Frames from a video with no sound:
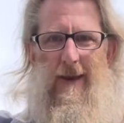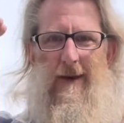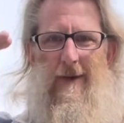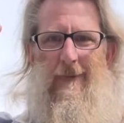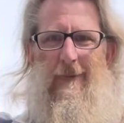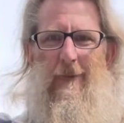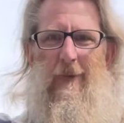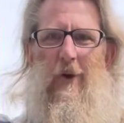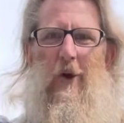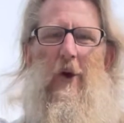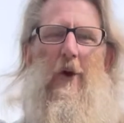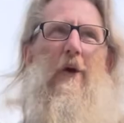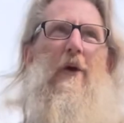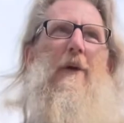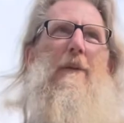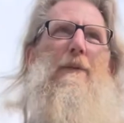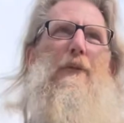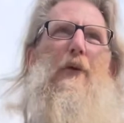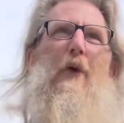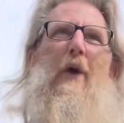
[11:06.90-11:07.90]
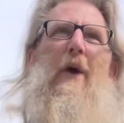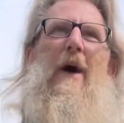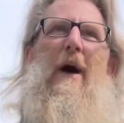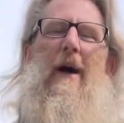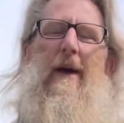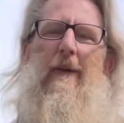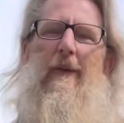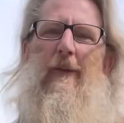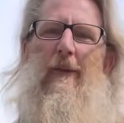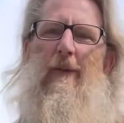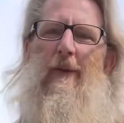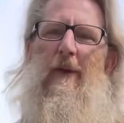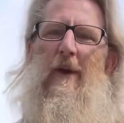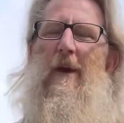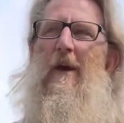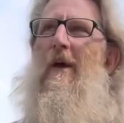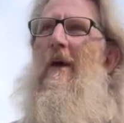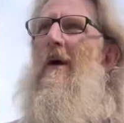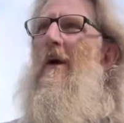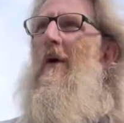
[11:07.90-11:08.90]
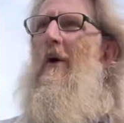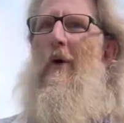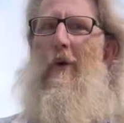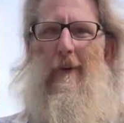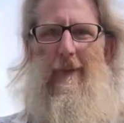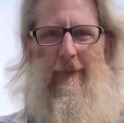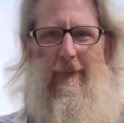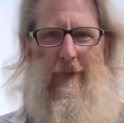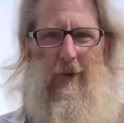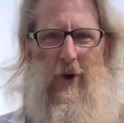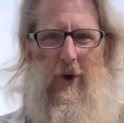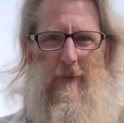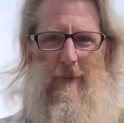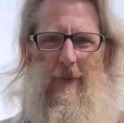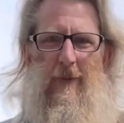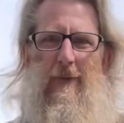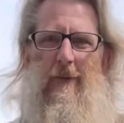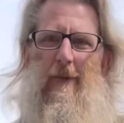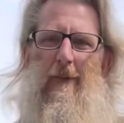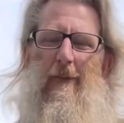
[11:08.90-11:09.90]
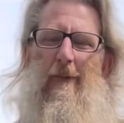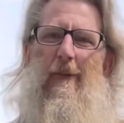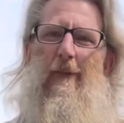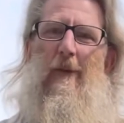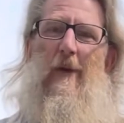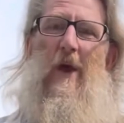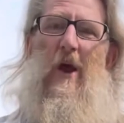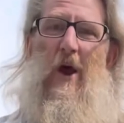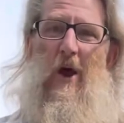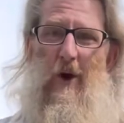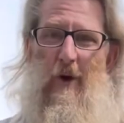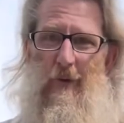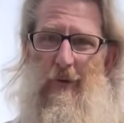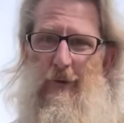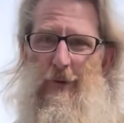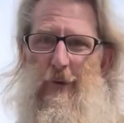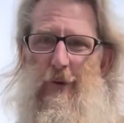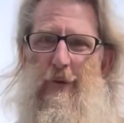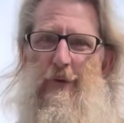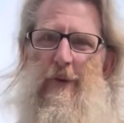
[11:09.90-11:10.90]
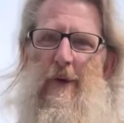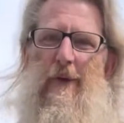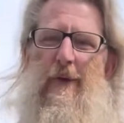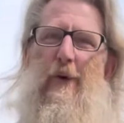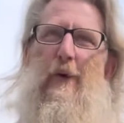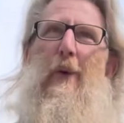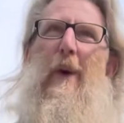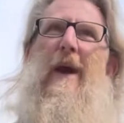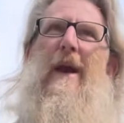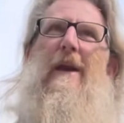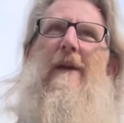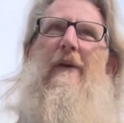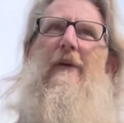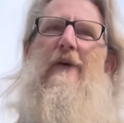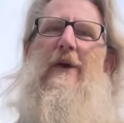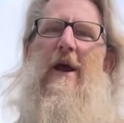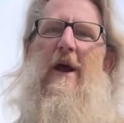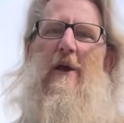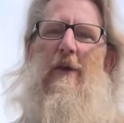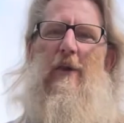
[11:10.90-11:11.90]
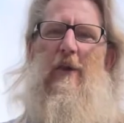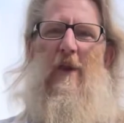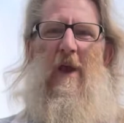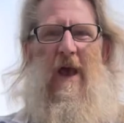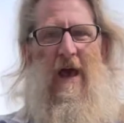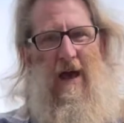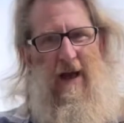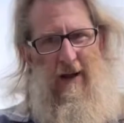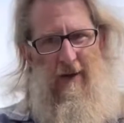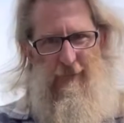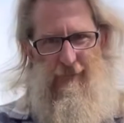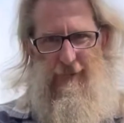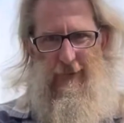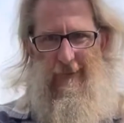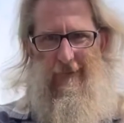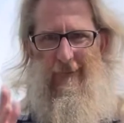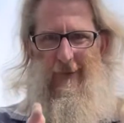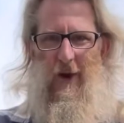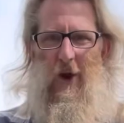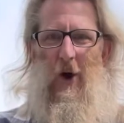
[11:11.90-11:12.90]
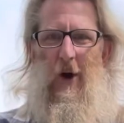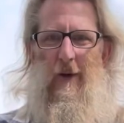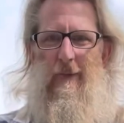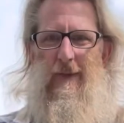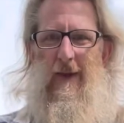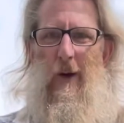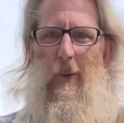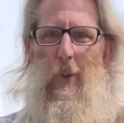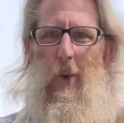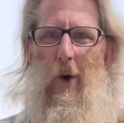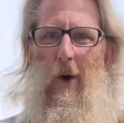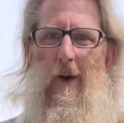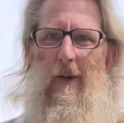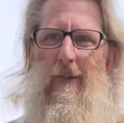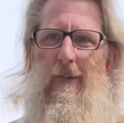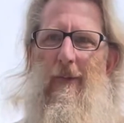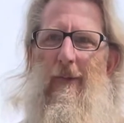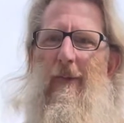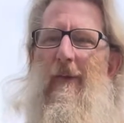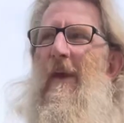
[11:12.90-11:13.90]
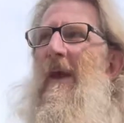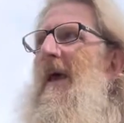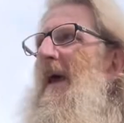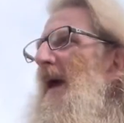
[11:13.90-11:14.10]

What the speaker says: in certain products or services due to the Queen's death, just like there was